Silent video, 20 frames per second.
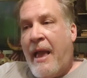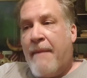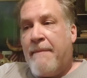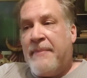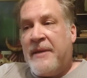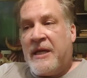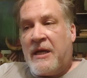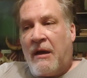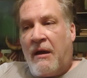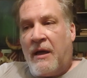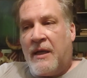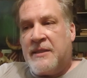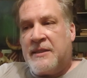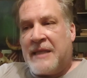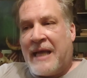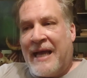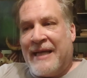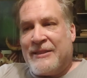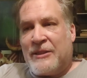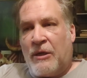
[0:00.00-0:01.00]
Because
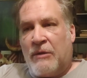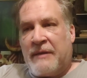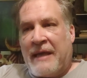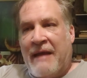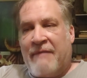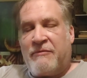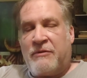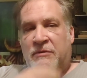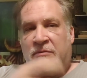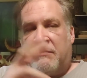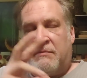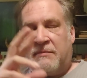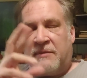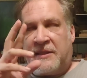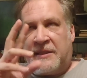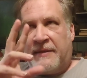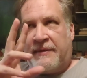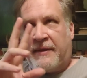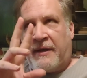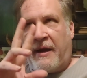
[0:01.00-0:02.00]
I don't have to
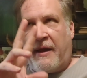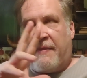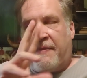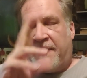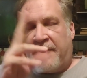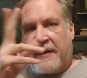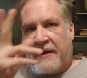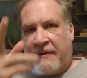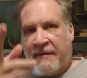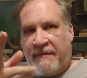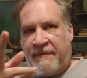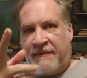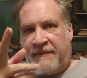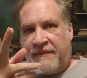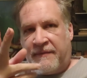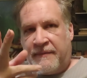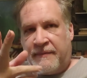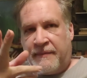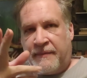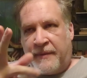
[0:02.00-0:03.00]
sit there and think
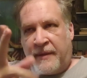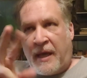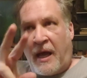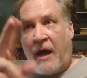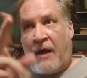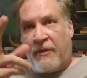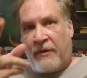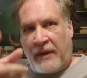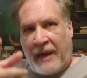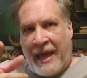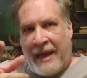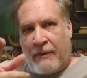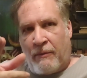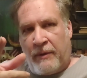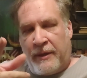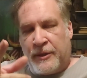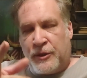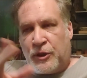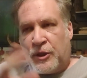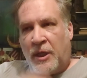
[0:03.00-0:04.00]
of the other
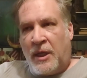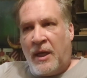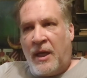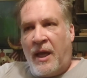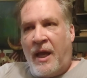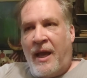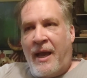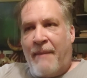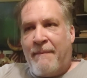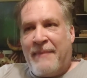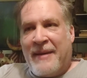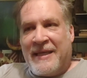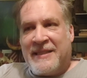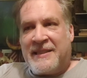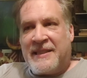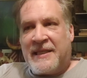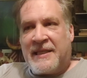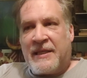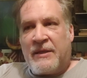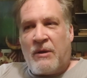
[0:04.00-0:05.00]
language,
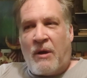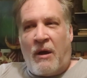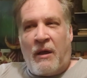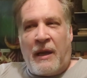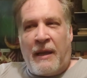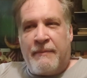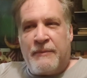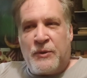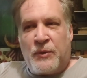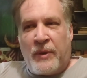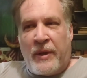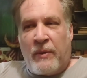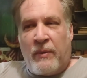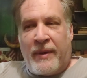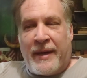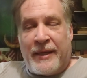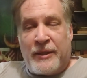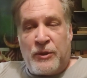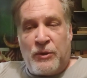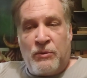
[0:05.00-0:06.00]
basically all I'm doing
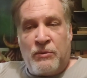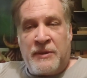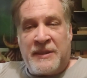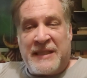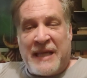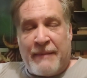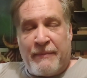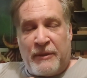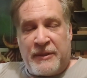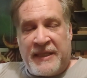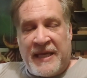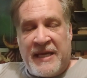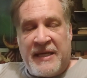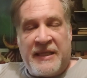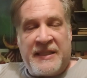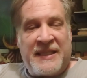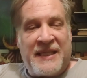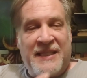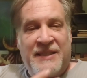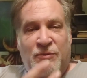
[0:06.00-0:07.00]
when I do
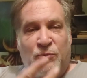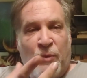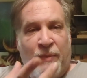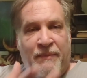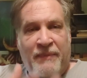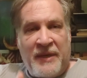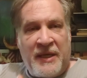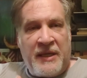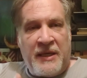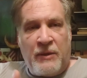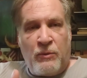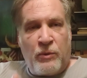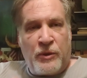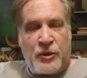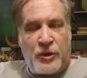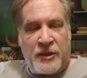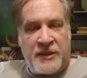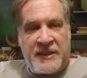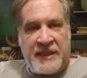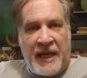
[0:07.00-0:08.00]
simultaneous is repeating what
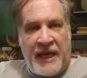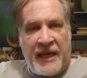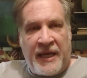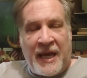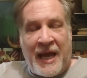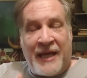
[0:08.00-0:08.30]
you're saying.